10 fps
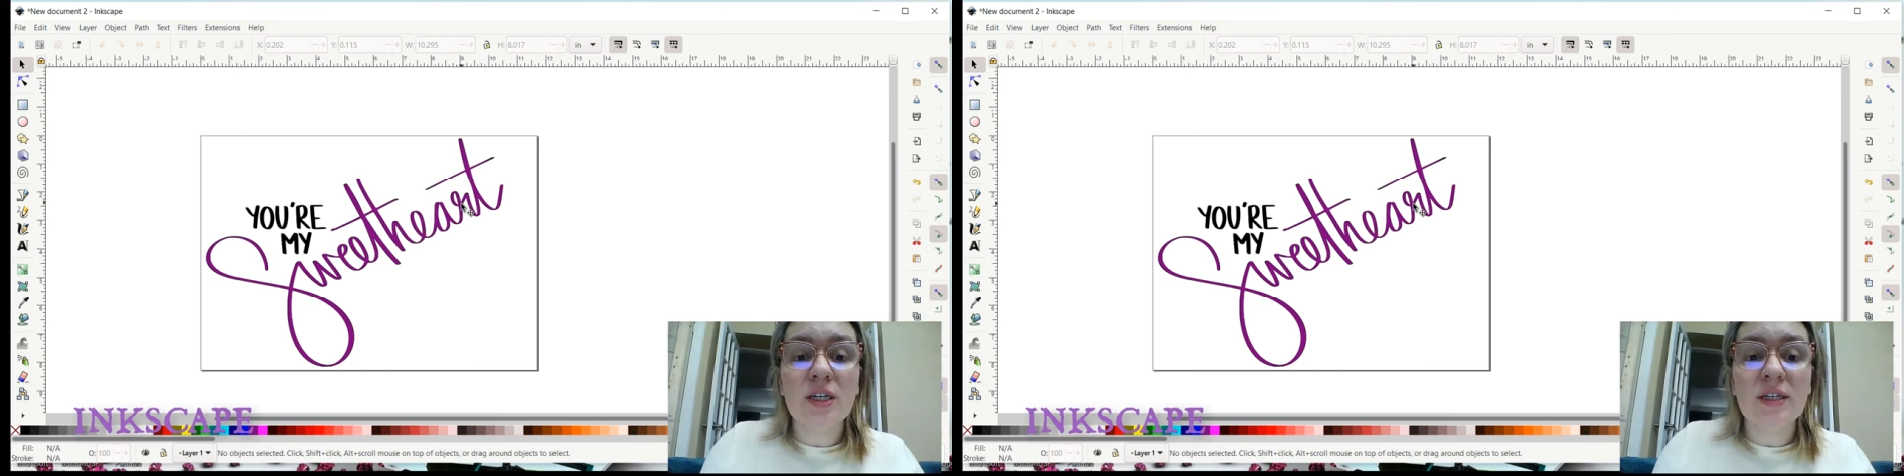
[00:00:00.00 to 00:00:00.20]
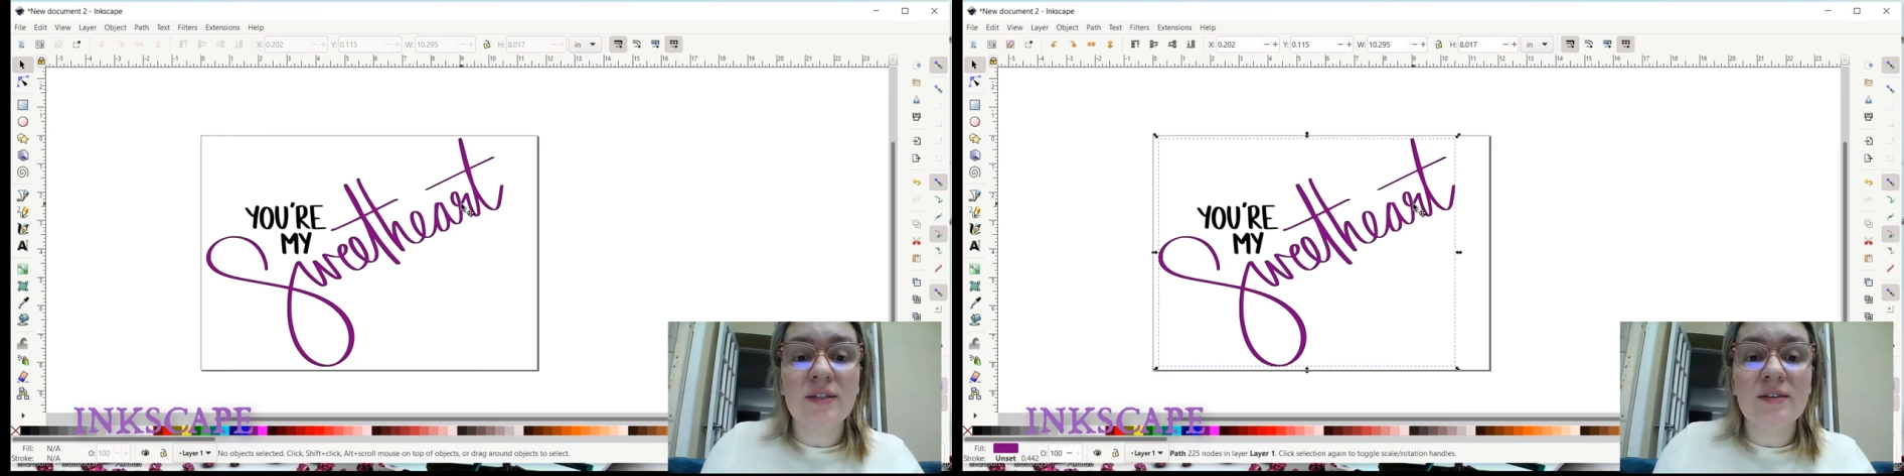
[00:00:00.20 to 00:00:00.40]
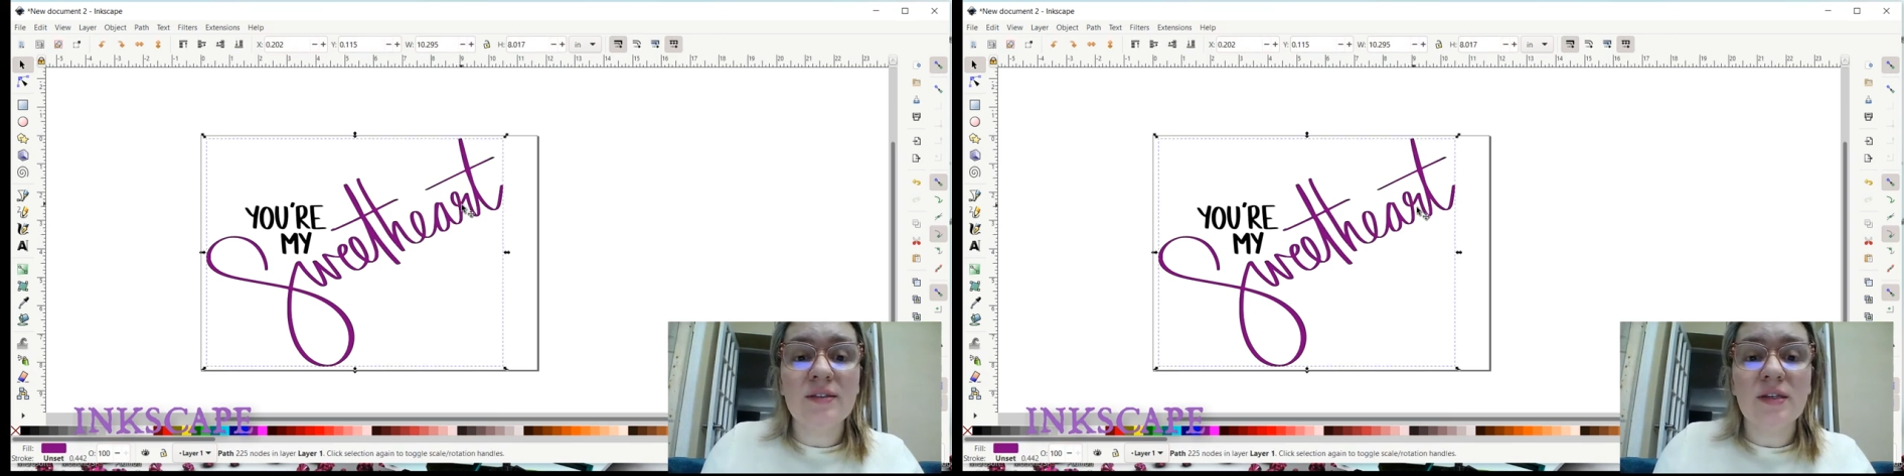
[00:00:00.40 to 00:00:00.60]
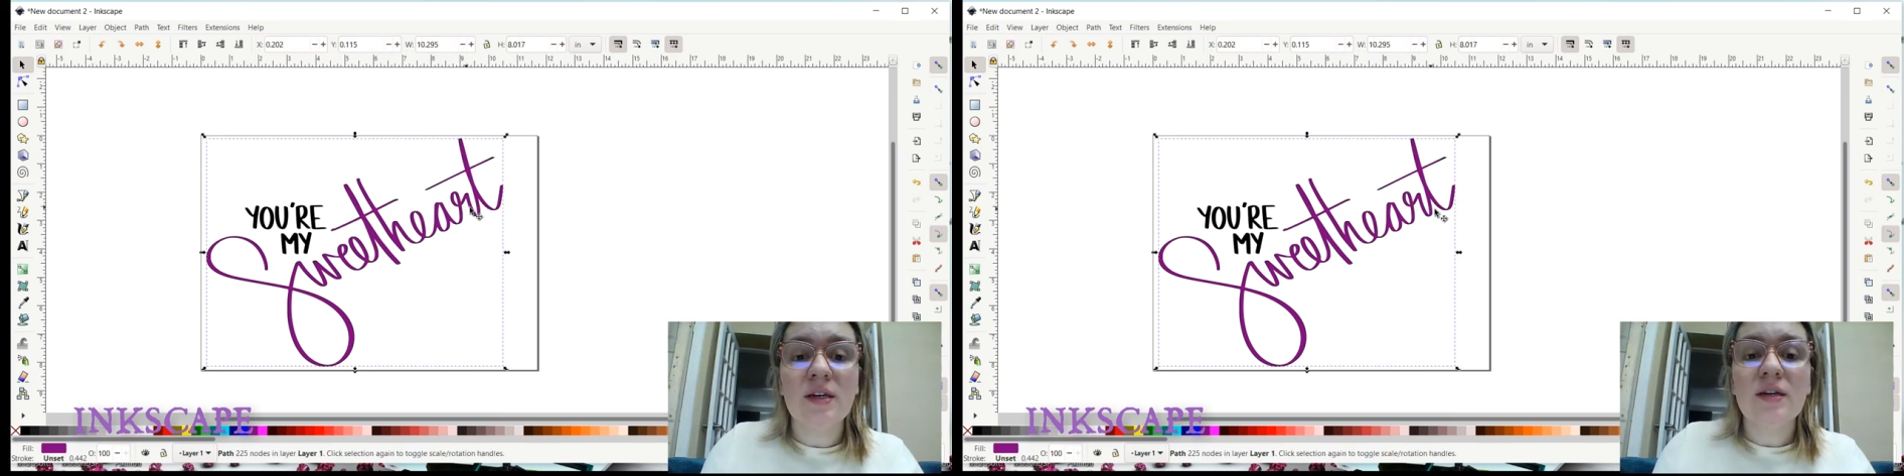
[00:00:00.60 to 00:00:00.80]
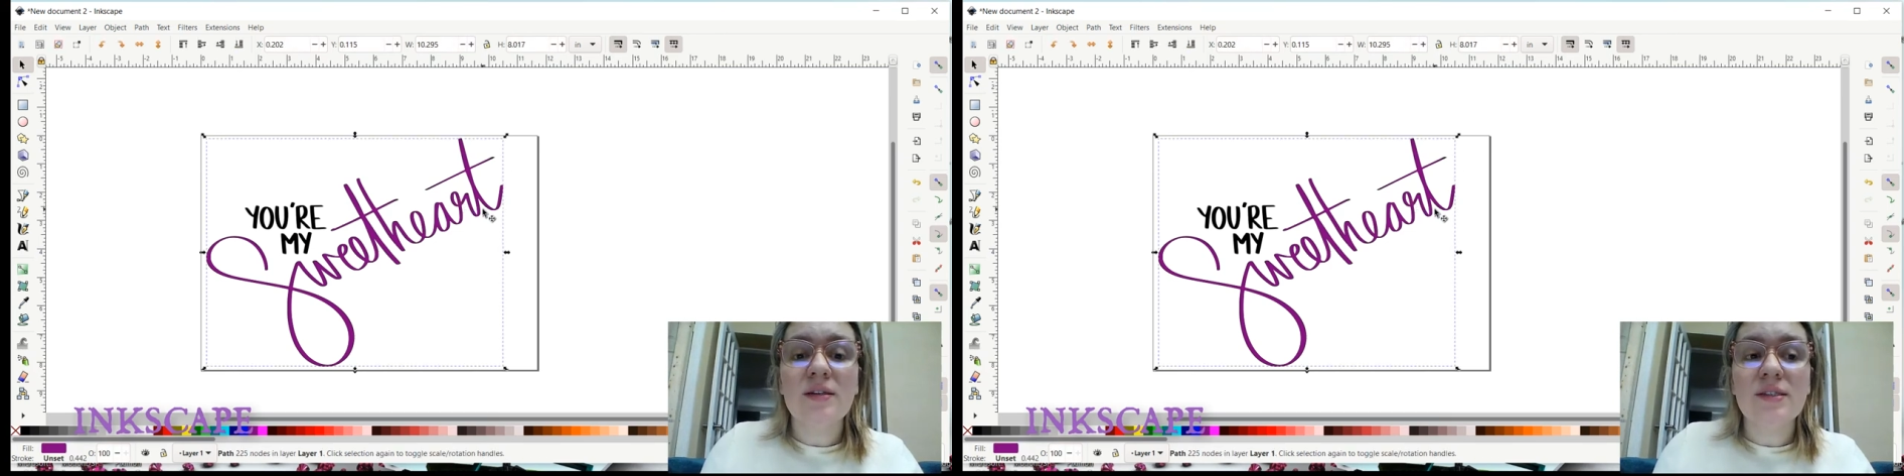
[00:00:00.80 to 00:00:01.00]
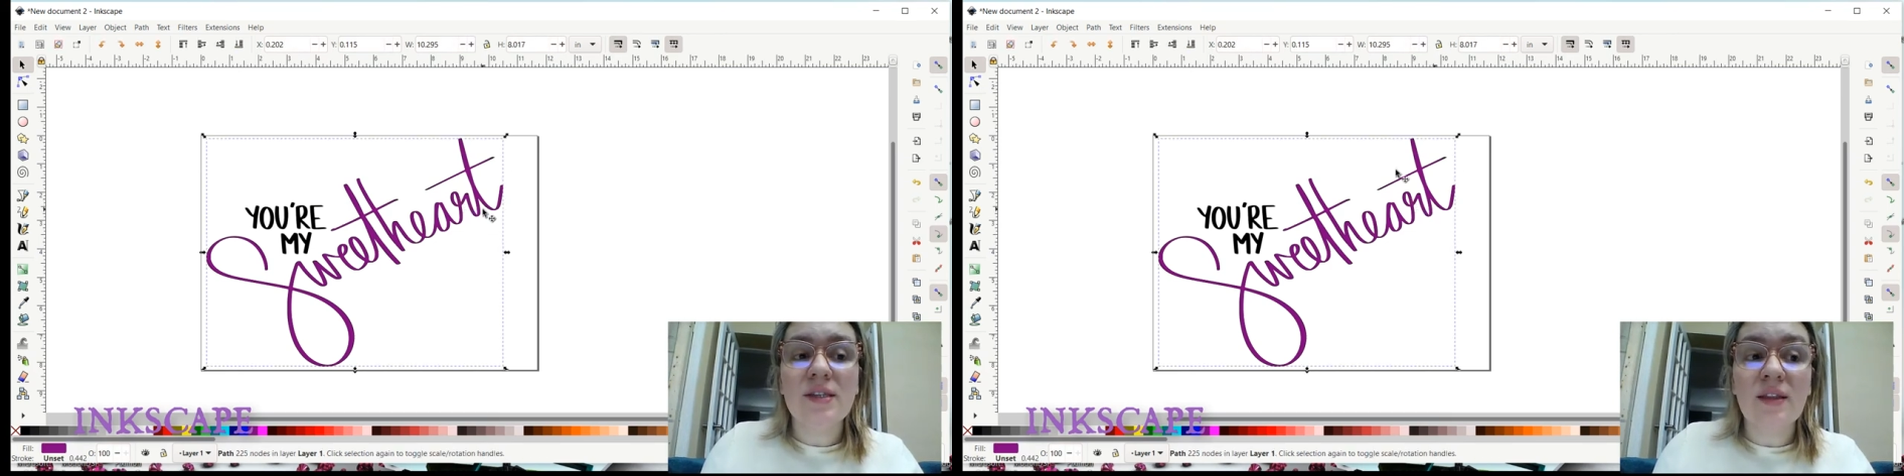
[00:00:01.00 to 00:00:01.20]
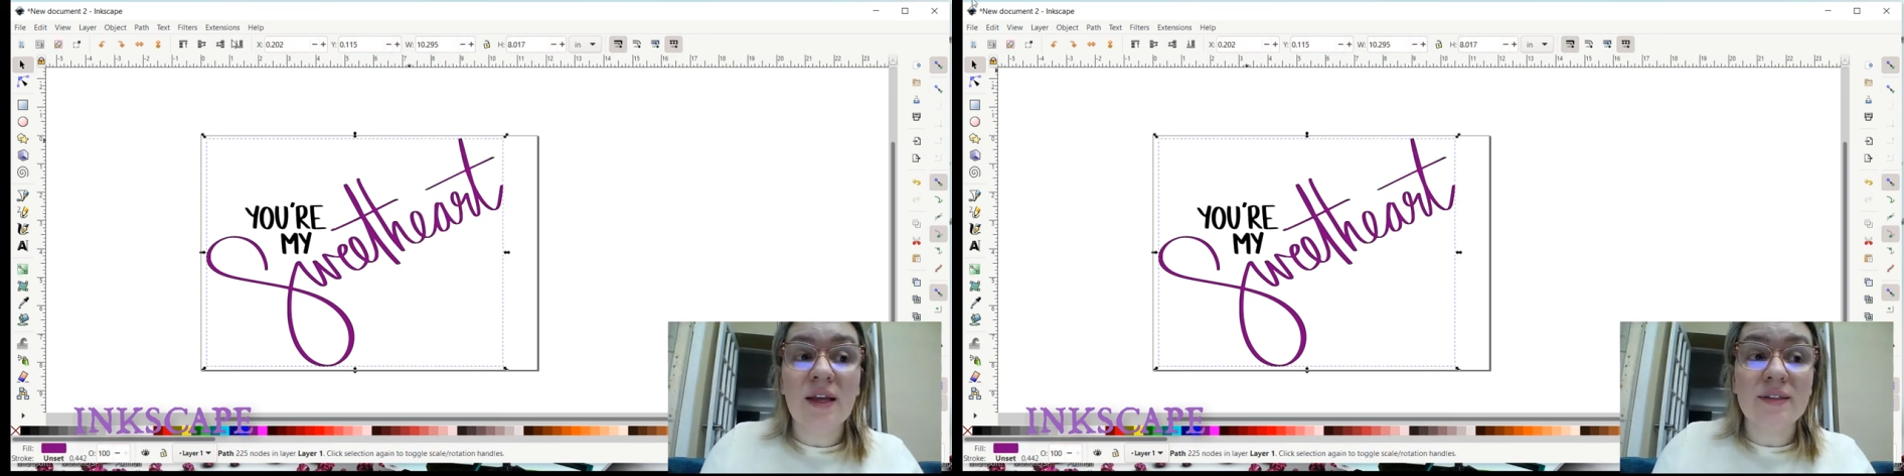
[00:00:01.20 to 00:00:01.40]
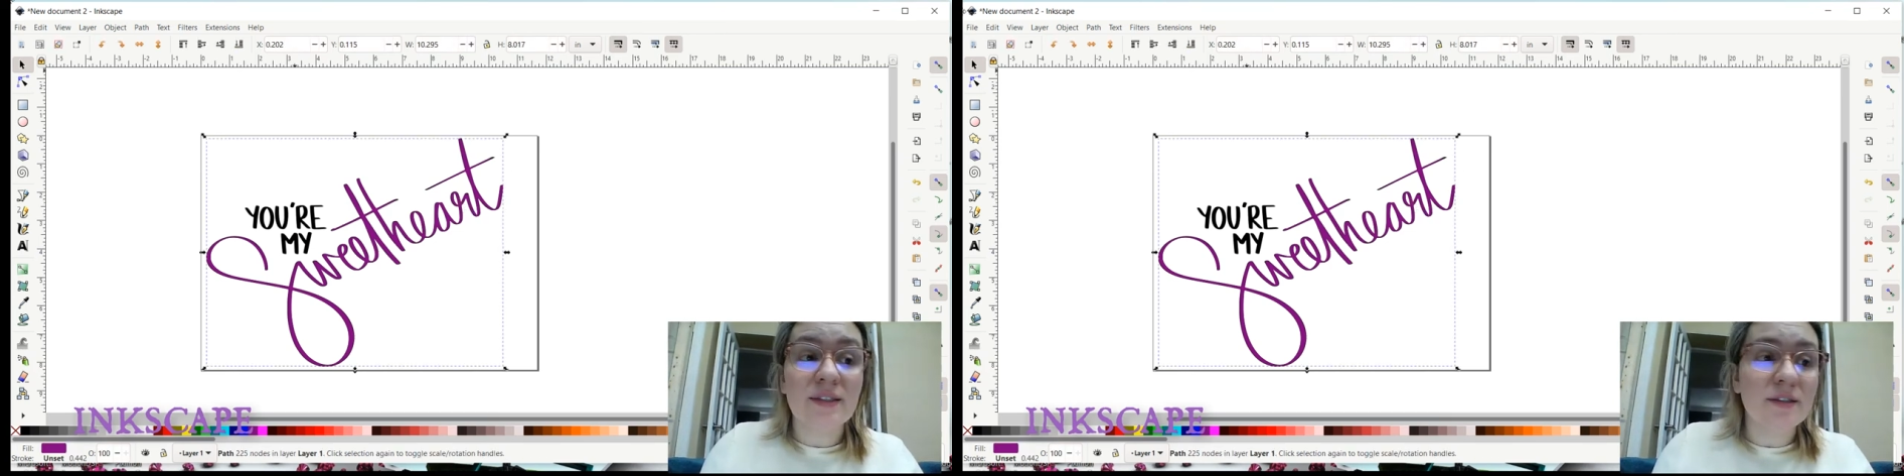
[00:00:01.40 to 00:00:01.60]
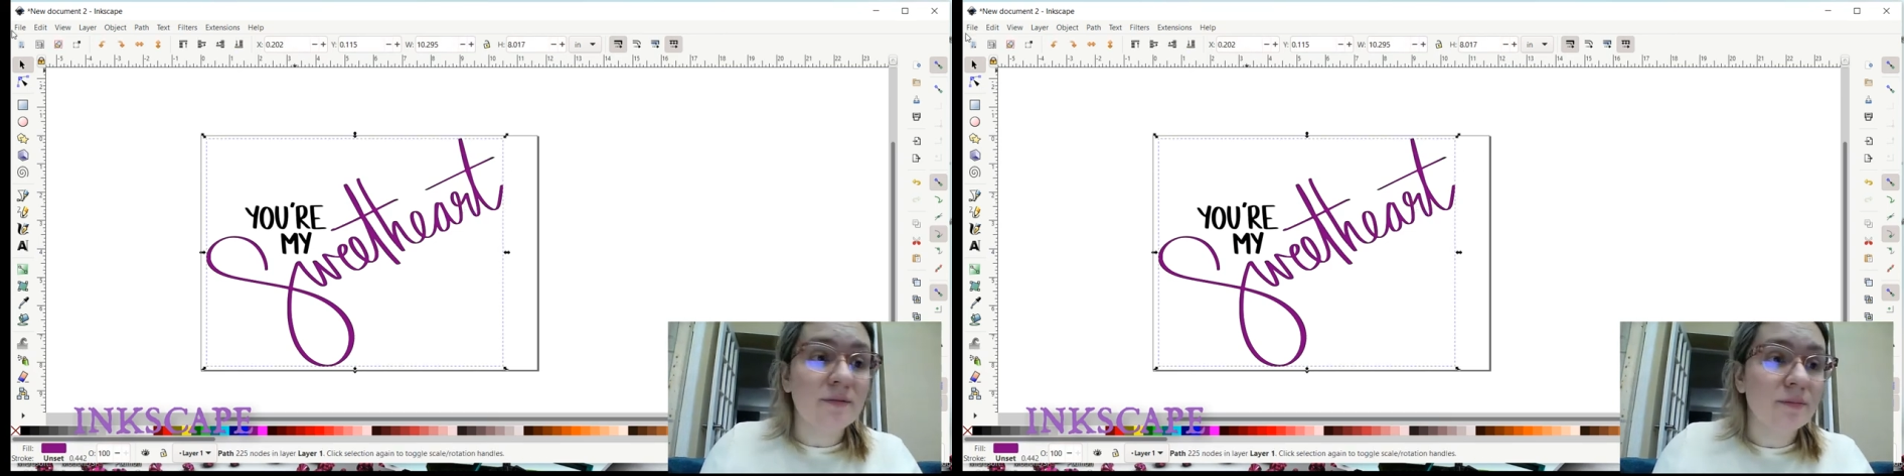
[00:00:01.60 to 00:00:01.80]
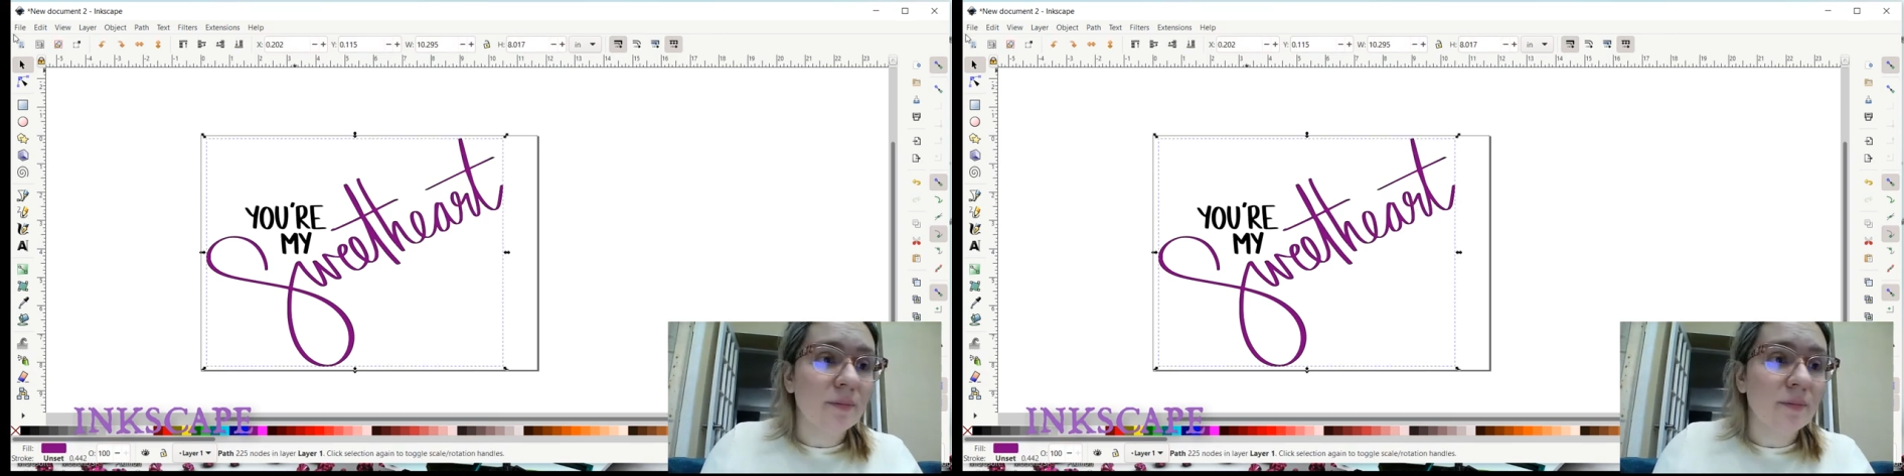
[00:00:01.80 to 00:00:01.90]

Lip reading: is selected.